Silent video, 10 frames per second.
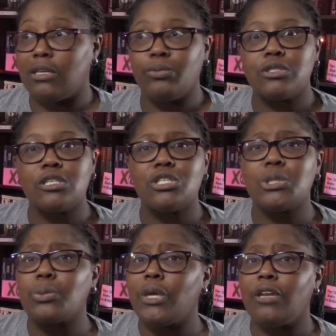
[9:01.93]
It was a
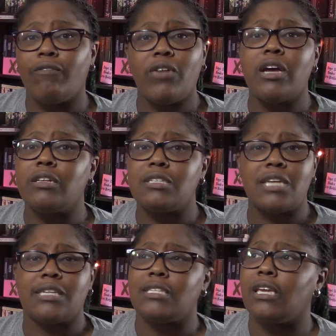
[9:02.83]
sweet, fun,
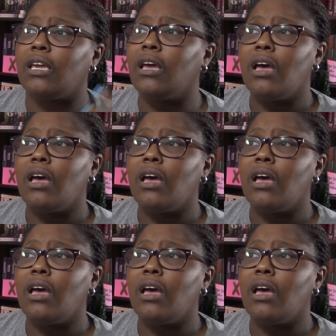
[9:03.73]
sexy